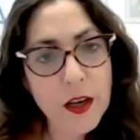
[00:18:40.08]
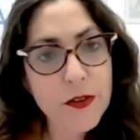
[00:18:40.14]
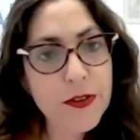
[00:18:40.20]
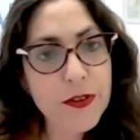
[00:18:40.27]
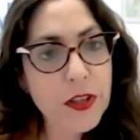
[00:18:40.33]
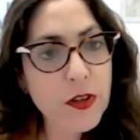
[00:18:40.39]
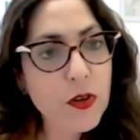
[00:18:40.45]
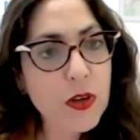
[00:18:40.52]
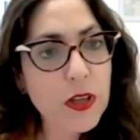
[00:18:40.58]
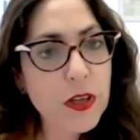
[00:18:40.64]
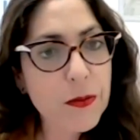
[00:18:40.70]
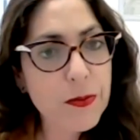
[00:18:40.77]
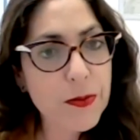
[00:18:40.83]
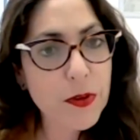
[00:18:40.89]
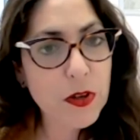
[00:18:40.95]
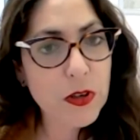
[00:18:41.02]
of the
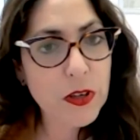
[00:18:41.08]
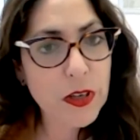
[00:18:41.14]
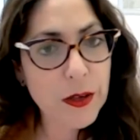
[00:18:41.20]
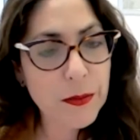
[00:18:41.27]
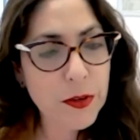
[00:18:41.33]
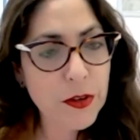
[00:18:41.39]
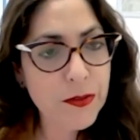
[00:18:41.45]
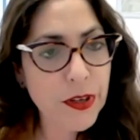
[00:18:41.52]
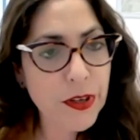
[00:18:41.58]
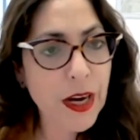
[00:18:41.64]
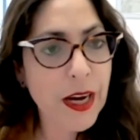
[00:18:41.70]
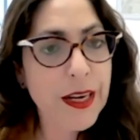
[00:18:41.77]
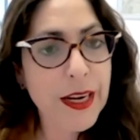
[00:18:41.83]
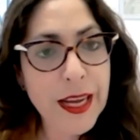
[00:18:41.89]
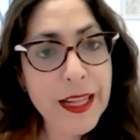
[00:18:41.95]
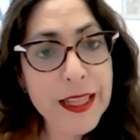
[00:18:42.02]
nuclear program of
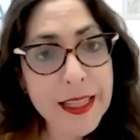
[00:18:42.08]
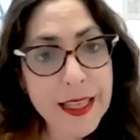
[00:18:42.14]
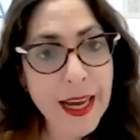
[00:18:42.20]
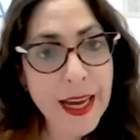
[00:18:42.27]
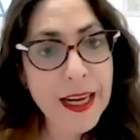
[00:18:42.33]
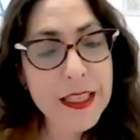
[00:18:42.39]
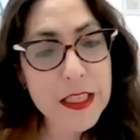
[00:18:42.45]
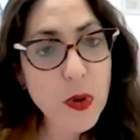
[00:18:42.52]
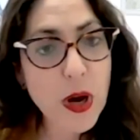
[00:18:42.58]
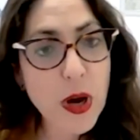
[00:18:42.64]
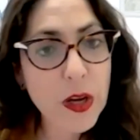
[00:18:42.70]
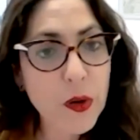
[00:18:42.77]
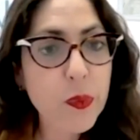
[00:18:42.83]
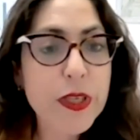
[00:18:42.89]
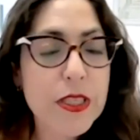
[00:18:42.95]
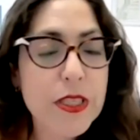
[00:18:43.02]
Iran. And that's
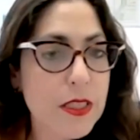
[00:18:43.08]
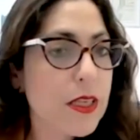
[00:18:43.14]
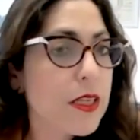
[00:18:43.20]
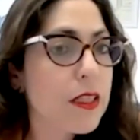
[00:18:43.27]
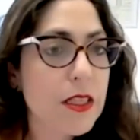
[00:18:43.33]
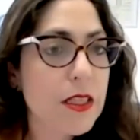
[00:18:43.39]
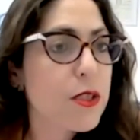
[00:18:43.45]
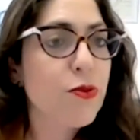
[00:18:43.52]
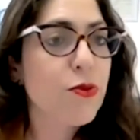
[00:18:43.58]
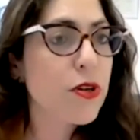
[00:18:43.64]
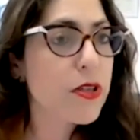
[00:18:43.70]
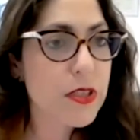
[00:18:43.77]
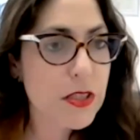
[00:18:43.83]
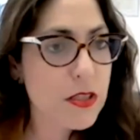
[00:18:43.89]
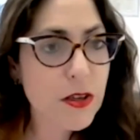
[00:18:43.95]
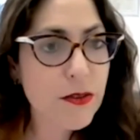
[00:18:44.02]
why we see this
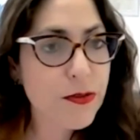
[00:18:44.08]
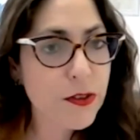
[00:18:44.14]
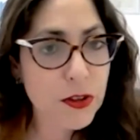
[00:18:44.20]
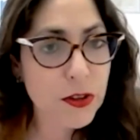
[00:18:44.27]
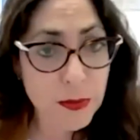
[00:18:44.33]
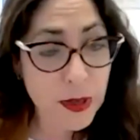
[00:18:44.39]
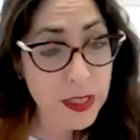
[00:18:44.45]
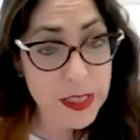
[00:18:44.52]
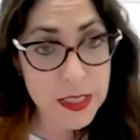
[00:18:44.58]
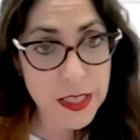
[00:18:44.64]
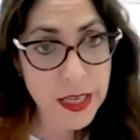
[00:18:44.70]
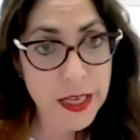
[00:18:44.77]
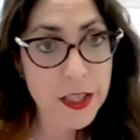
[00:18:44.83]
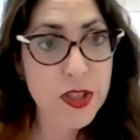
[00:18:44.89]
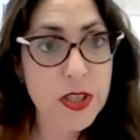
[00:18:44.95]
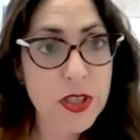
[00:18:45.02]
process of
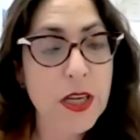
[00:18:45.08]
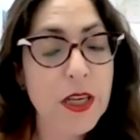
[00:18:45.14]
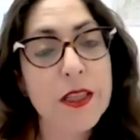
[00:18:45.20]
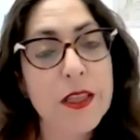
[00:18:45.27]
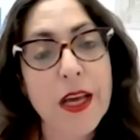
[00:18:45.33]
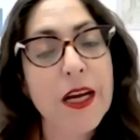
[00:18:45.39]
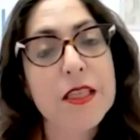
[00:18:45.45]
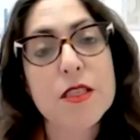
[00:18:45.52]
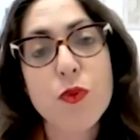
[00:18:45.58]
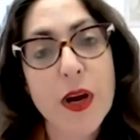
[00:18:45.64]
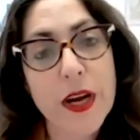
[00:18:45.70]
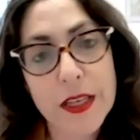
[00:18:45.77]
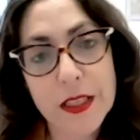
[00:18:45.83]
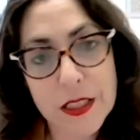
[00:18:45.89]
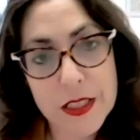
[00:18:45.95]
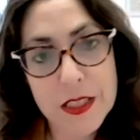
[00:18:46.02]
normalization. And that's
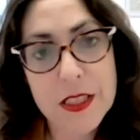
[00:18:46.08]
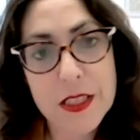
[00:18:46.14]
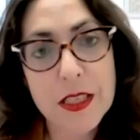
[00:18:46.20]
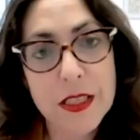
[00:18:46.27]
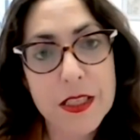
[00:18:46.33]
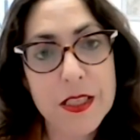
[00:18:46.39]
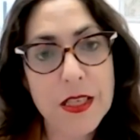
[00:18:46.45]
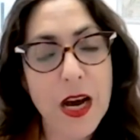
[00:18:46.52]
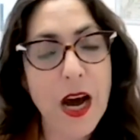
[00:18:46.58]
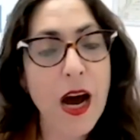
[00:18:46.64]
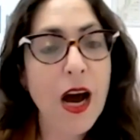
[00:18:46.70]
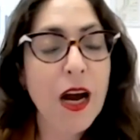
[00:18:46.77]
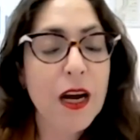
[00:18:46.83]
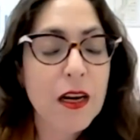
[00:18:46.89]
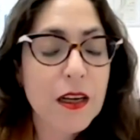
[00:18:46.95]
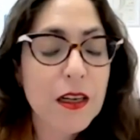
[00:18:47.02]
why they see this
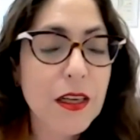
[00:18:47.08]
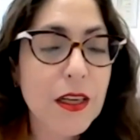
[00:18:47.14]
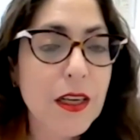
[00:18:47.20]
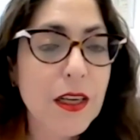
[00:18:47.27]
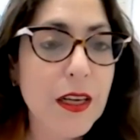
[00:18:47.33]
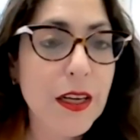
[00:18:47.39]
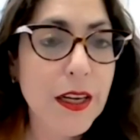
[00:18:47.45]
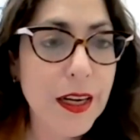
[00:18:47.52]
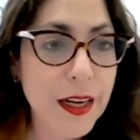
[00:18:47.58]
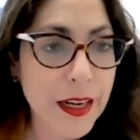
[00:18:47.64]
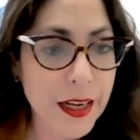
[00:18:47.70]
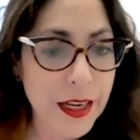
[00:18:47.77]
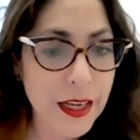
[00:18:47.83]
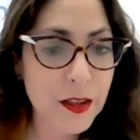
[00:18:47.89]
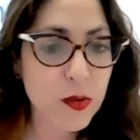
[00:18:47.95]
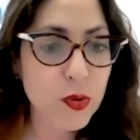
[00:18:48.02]
hug
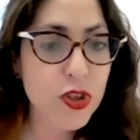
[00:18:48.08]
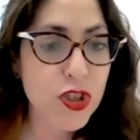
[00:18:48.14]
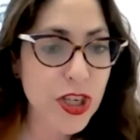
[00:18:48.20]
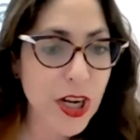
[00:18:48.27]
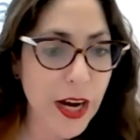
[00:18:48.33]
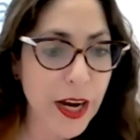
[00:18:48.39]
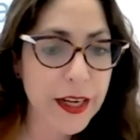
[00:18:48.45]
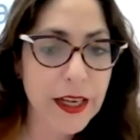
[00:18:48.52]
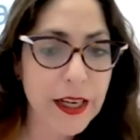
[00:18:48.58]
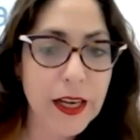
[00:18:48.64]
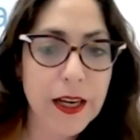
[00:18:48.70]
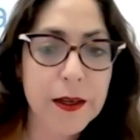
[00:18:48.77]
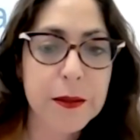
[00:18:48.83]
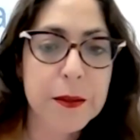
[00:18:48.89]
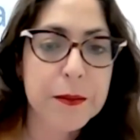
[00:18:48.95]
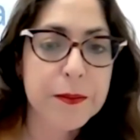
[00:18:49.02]
to
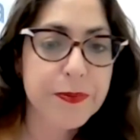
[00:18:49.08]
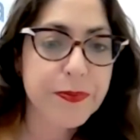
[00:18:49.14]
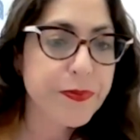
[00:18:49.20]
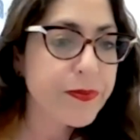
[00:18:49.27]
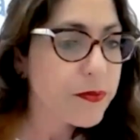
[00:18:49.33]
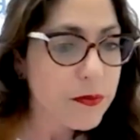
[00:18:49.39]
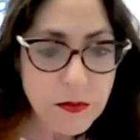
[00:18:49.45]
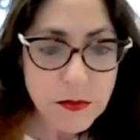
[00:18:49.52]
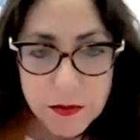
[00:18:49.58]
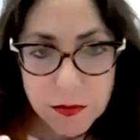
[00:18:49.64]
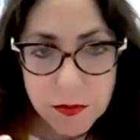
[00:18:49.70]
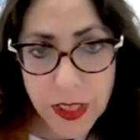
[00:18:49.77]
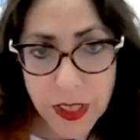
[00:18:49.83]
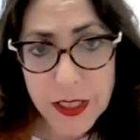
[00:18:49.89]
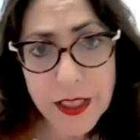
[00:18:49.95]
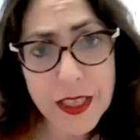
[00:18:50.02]
China.
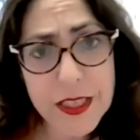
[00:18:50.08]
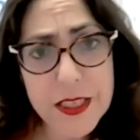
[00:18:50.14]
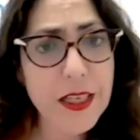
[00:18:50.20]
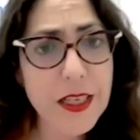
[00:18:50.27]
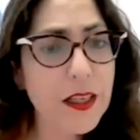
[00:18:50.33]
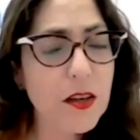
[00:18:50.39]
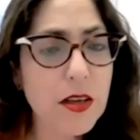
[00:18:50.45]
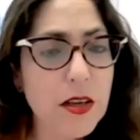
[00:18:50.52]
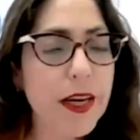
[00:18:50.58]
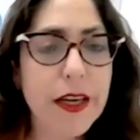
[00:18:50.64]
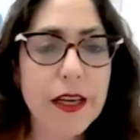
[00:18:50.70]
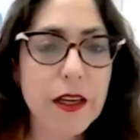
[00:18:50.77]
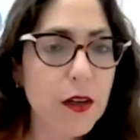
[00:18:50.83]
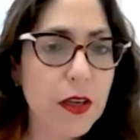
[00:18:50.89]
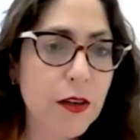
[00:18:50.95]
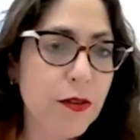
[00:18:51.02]
They're saying,
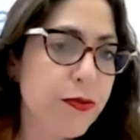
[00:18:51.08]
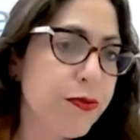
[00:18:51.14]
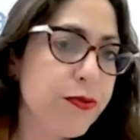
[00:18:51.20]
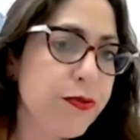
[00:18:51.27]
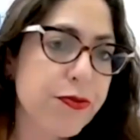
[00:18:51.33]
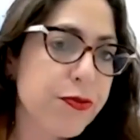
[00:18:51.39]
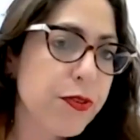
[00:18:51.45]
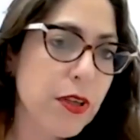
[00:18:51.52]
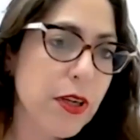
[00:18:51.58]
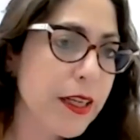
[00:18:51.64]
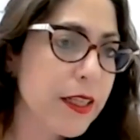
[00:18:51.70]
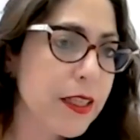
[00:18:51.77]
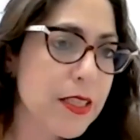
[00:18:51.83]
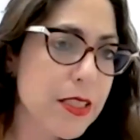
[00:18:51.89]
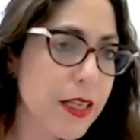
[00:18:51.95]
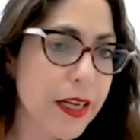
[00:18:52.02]
okay, if
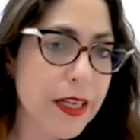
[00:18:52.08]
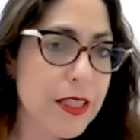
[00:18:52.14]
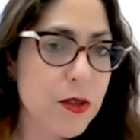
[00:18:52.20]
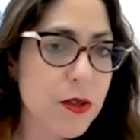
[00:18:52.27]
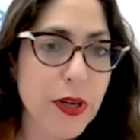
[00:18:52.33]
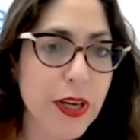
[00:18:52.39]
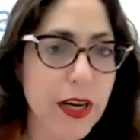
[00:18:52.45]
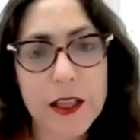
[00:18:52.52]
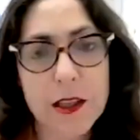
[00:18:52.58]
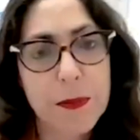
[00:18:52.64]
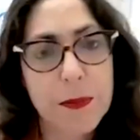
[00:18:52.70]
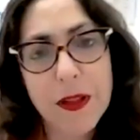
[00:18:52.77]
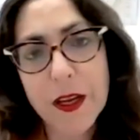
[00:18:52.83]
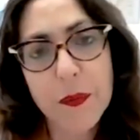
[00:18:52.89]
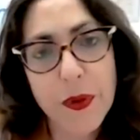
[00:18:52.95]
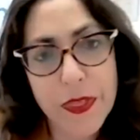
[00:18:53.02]
United States, we
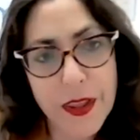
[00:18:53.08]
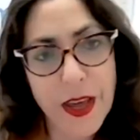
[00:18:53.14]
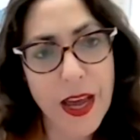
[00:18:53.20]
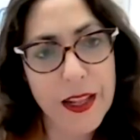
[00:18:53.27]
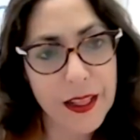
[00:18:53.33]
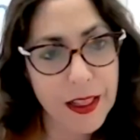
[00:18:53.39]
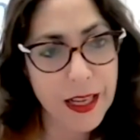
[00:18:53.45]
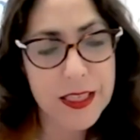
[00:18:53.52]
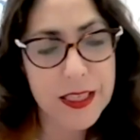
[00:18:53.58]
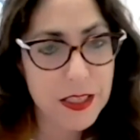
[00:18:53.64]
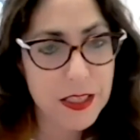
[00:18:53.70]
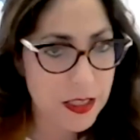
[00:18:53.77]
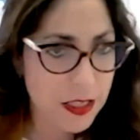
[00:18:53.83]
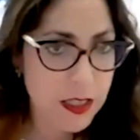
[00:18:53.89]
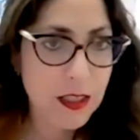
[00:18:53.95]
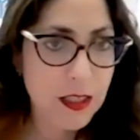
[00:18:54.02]
can't play with that,
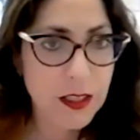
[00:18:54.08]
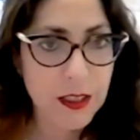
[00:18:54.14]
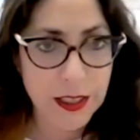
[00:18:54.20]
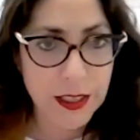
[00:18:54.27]
let's